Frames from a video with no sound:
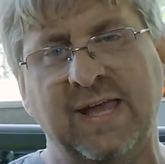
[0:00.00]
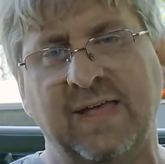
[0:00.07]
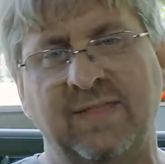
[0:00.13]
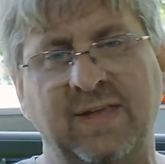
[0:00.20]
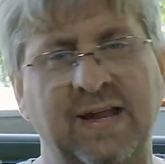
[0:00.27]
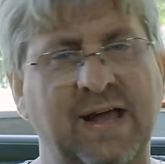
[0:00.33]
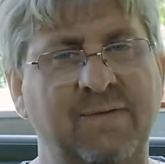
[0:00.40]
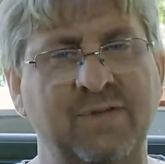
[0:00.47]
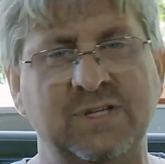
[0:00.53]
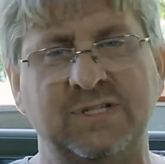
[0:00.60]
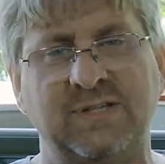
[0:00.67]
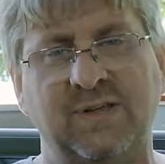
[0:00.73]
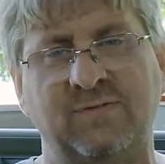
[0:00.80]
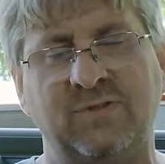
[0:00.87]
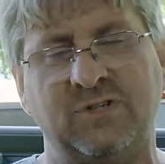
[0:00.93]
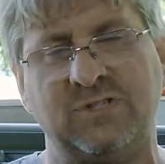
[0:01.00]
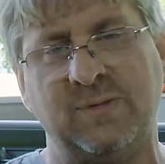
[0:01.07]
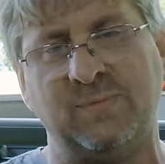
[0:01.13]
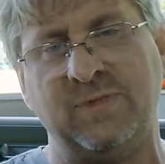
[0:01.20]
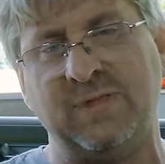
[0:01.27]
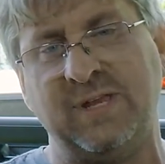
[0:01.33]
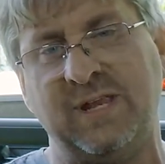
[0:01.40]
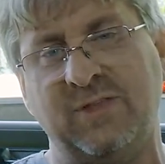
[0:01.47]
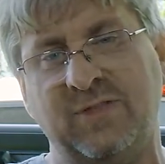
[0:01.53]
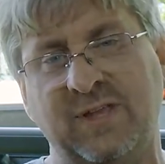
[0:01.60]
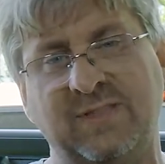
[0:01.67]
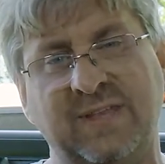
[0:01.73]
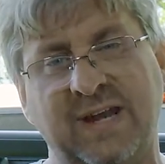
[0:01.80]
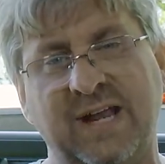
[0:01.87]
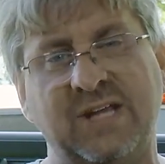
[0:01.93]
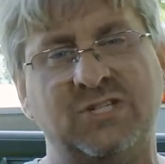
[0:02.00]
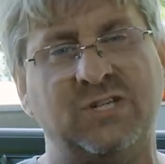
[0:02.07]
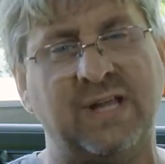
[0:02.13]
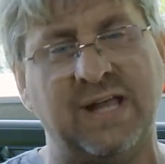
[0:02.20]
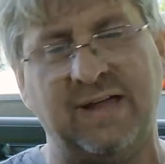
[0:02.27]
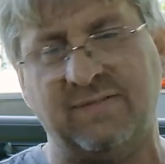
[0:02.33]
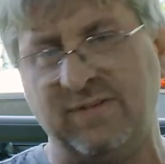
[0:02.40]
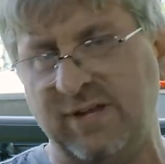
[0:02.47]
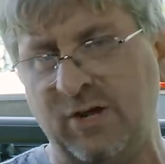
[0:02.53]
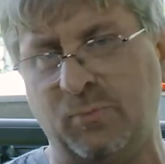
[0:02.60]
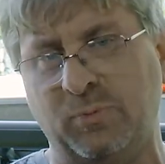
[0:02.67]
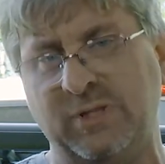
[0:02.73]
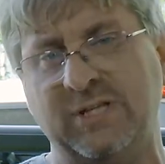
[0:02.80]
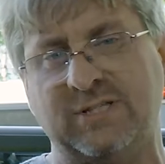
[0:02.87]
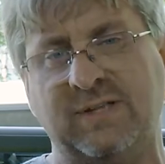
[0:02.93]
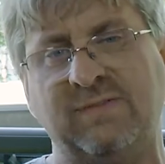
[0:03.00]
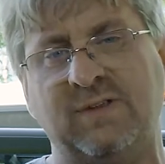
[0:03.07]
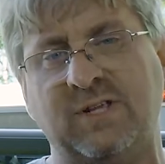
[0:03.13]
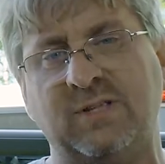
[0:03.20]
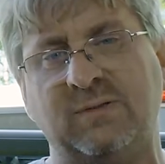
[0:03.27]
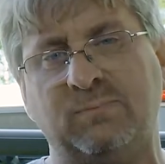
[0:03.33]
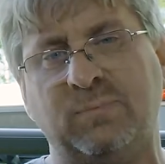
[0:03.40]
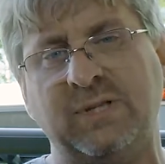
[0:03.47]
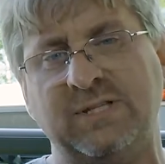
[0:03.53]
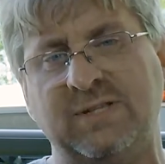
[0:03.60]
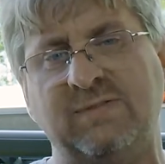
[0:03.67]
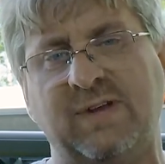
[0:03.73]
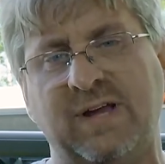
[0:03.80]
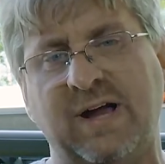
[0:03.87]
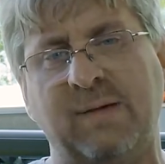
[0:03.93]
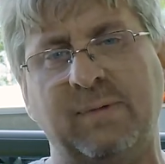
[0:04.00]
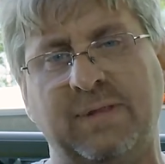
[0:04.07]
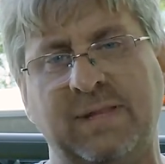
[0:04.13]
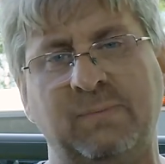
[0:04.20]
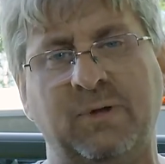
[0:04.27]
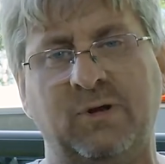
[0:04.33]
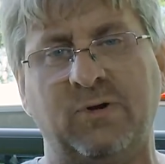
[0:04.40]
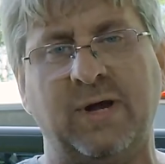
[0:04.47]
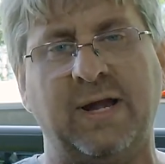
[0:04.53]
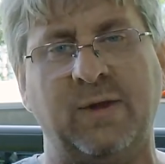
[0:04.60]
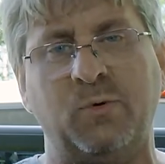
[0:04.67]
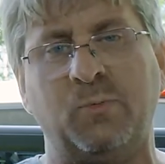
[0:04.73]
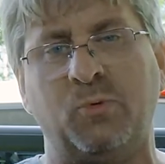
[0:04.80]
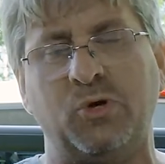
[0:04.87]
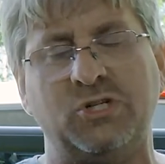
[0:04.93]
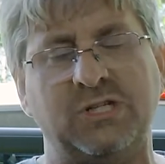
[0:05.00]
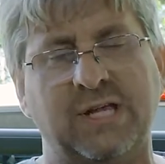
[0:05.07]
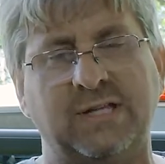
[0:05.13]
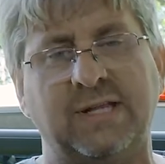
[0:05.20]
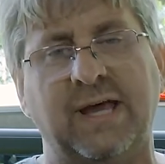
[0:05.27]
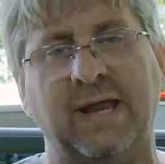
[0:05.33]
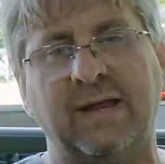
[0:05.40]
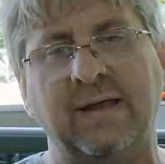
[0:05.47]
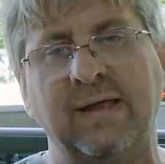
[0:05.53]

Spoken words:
And then obviously, if there's something that you think that I should have, yeah, please leave a comment. That'd be great. I would appreciate that.